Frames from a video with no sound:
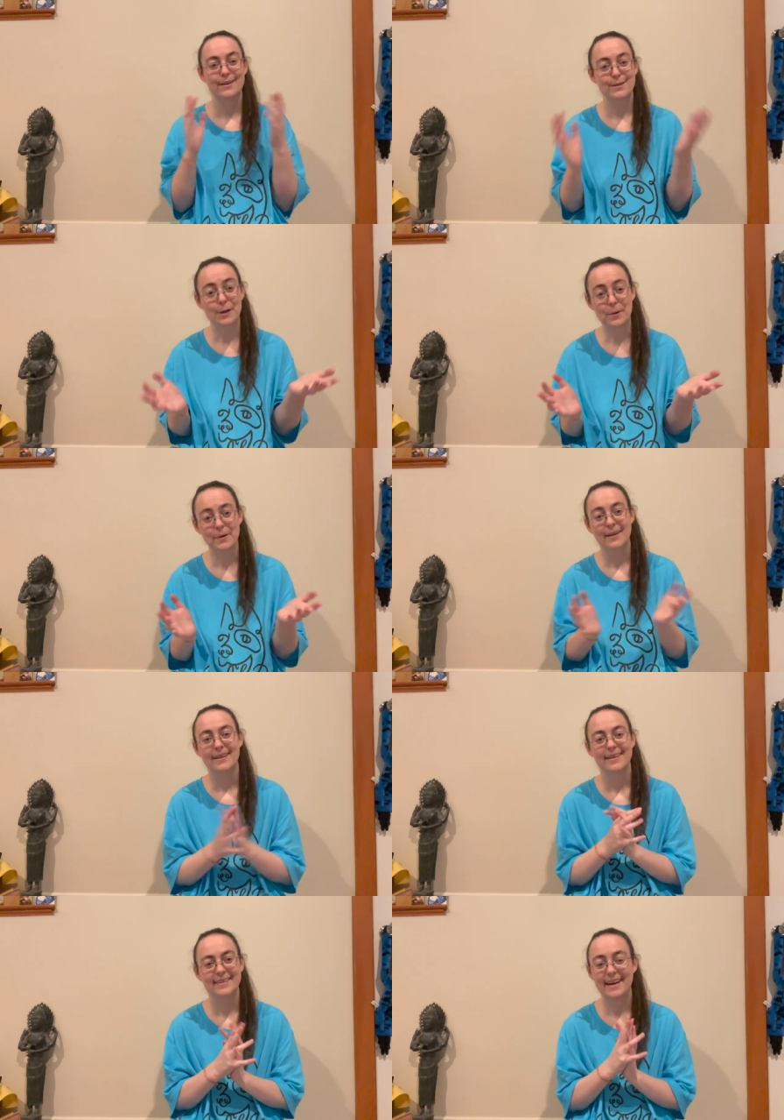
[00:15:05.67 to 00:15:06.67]
So
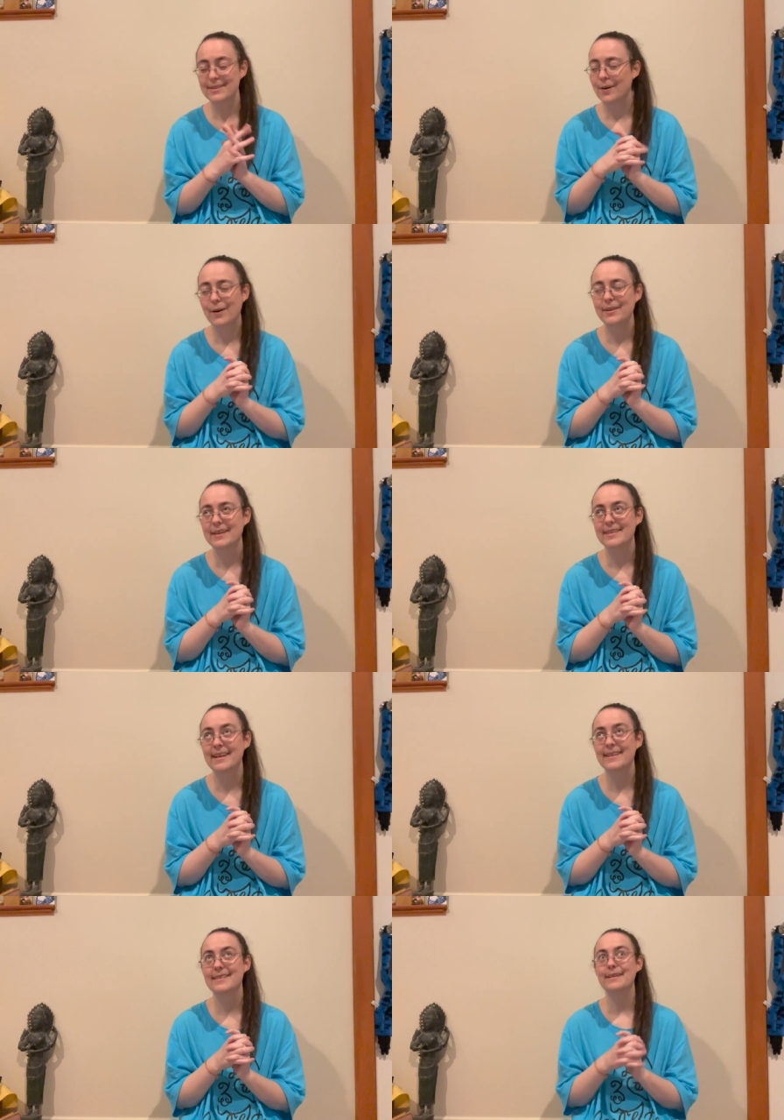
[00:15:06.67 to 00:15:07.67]
that's all the
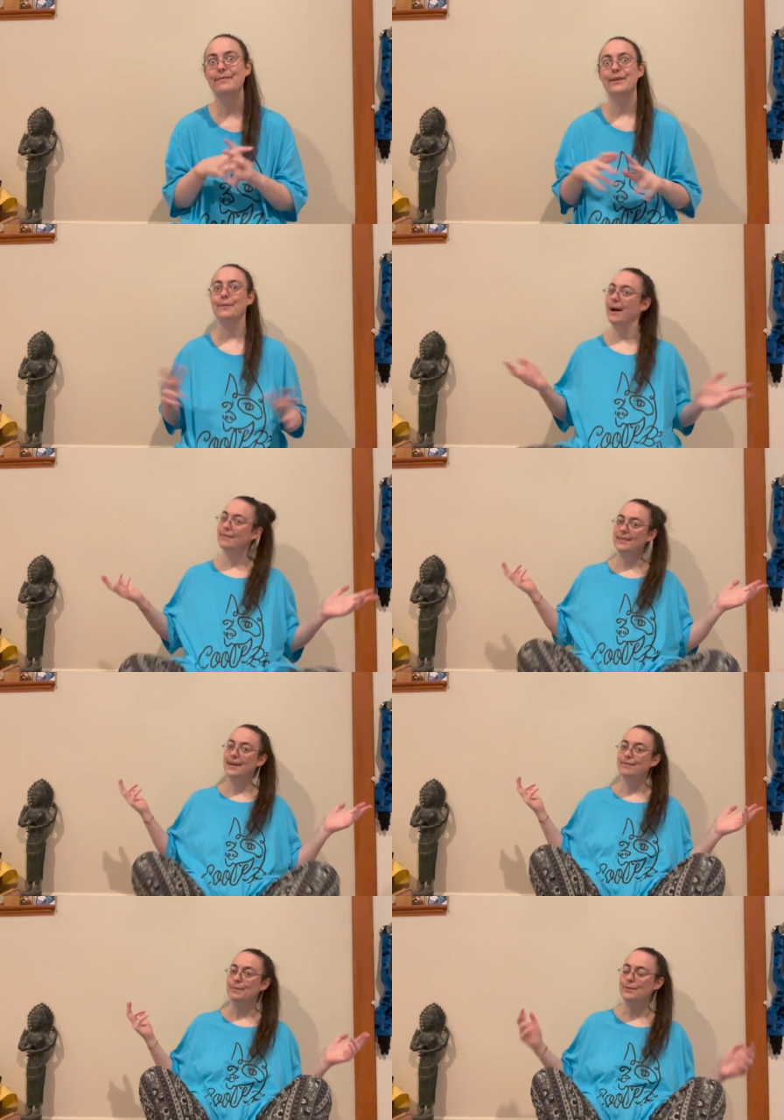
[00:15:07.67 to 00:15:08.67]
exciting stuff that you have
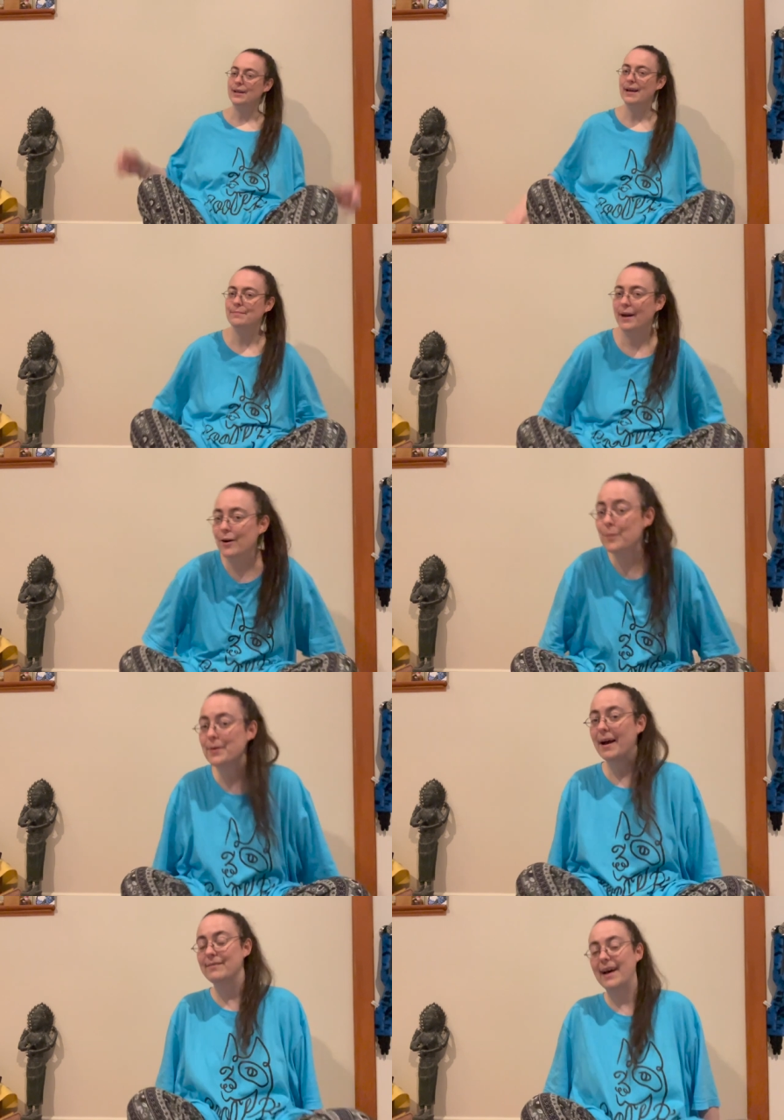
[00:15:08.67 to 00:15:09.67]
today from Sham. I hope you
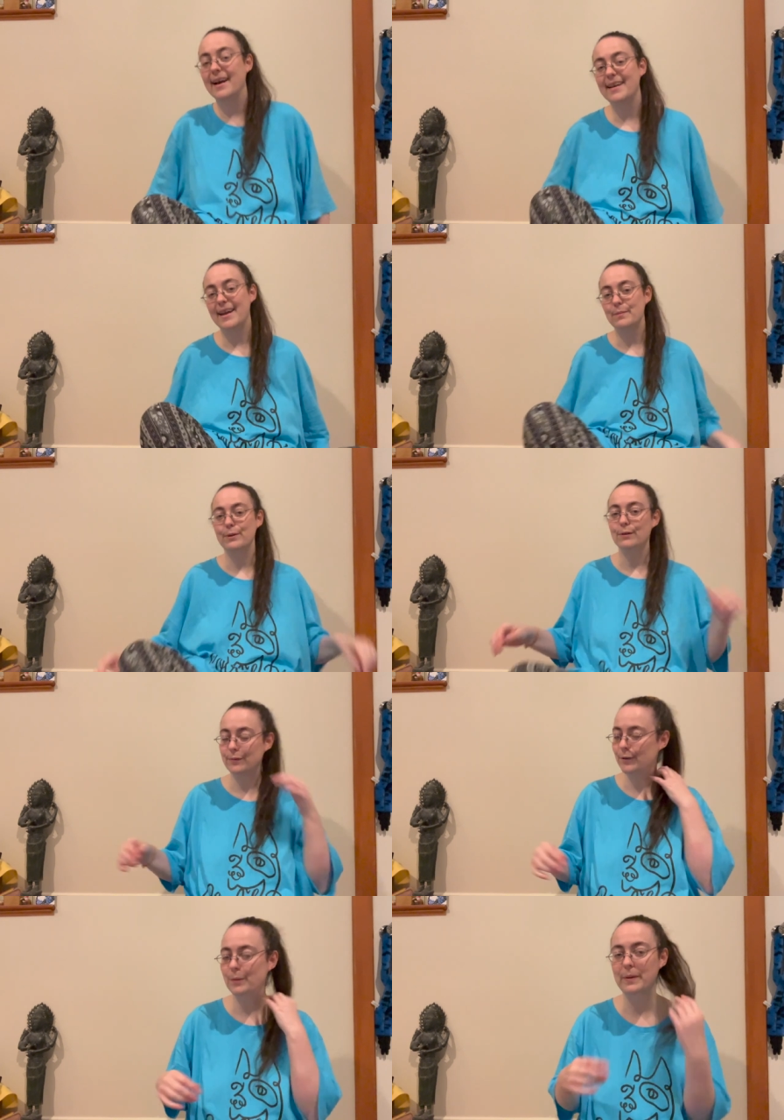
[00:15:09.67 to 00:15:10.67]
have had a
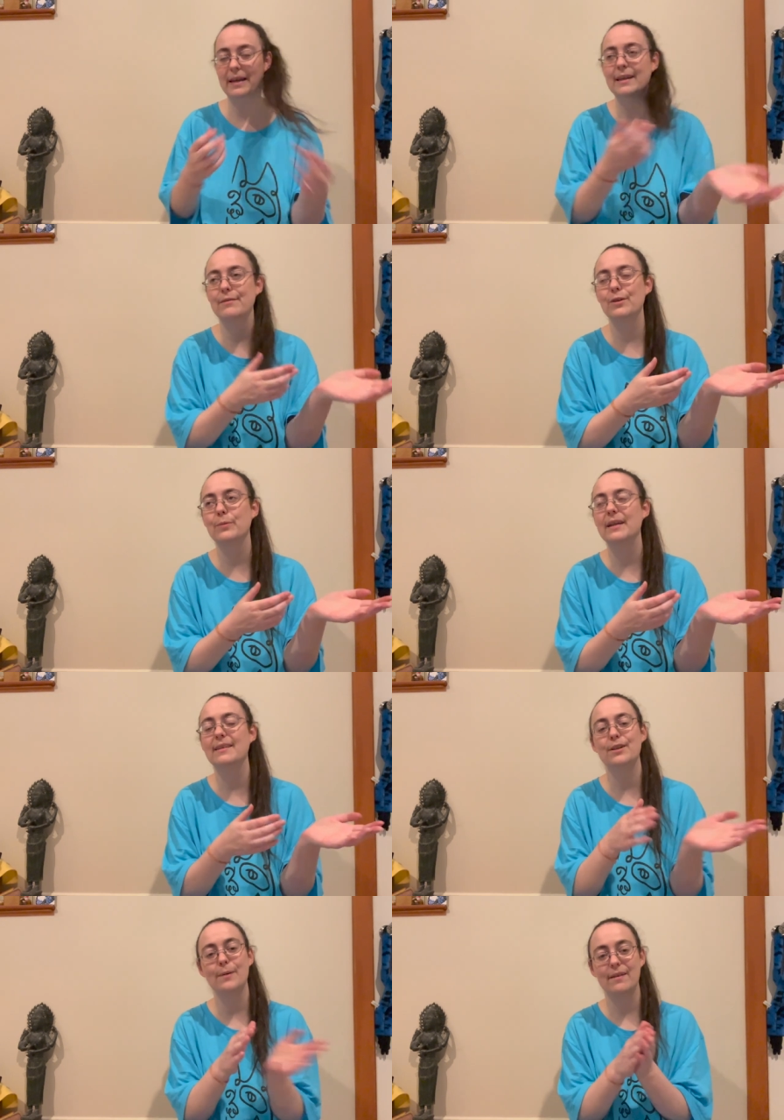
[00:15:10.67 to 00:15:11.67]
beautiful beginning of your week,
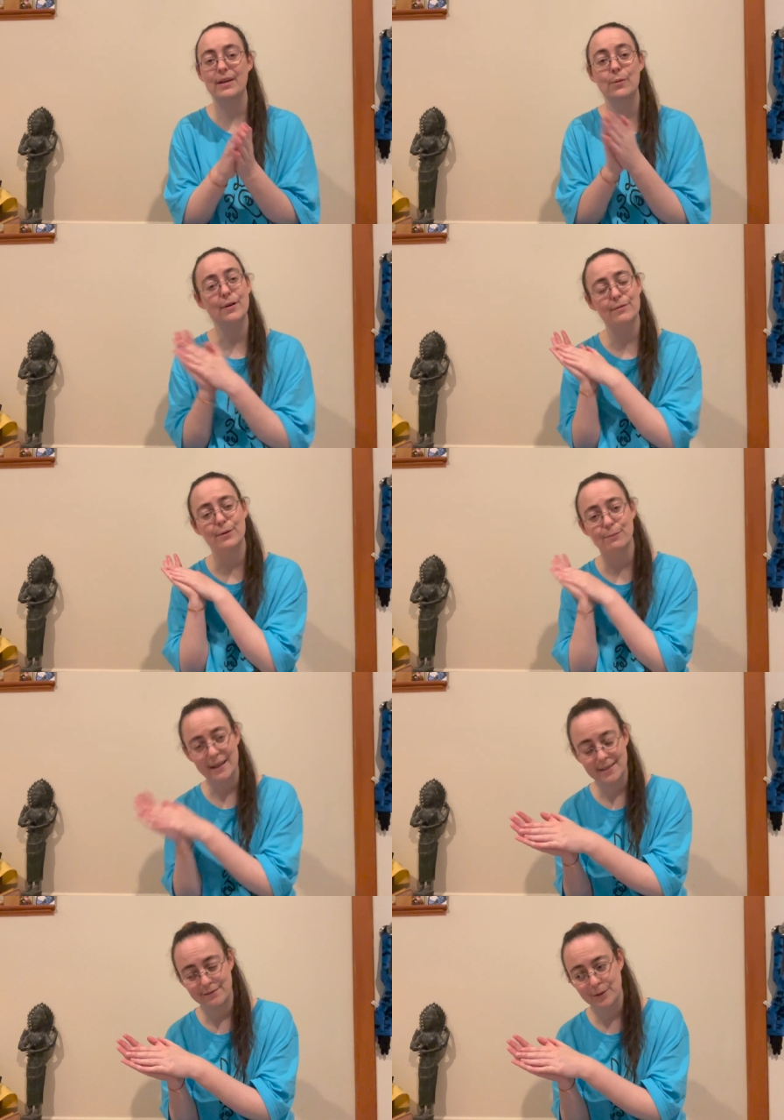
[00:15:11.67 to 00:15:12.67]
that you have a wonderful
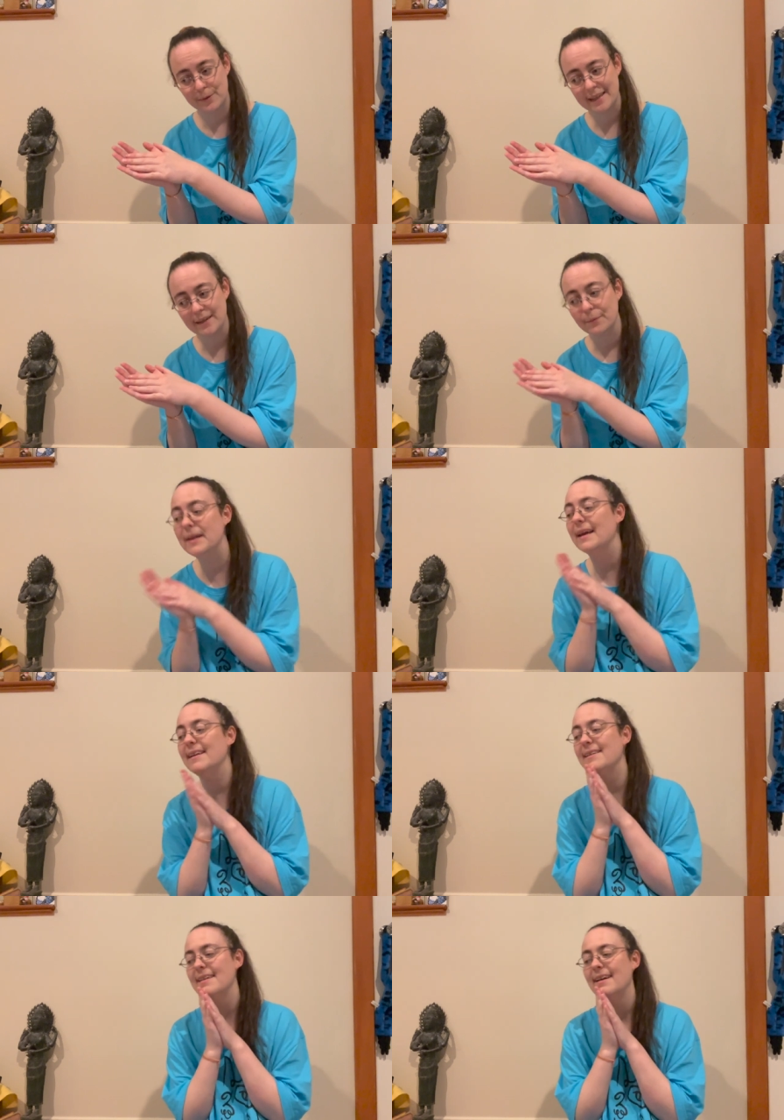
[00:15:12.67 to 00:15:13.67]
rest of your week and
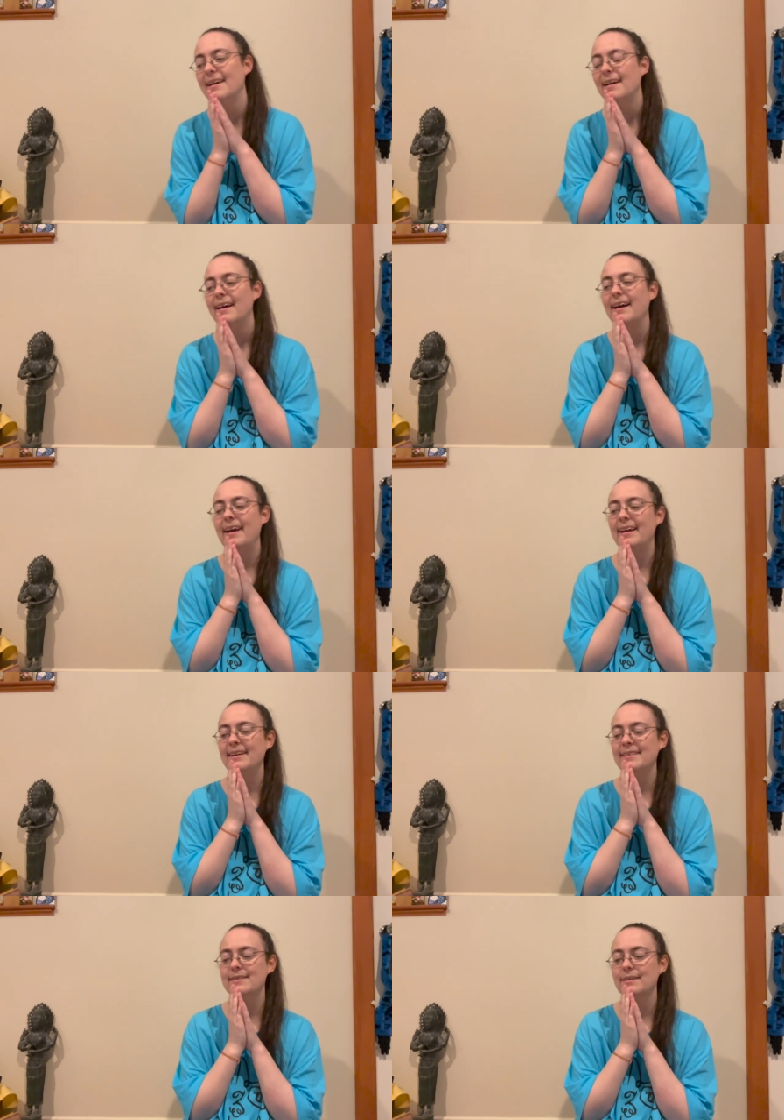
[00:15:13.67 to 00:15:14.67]
weekend. And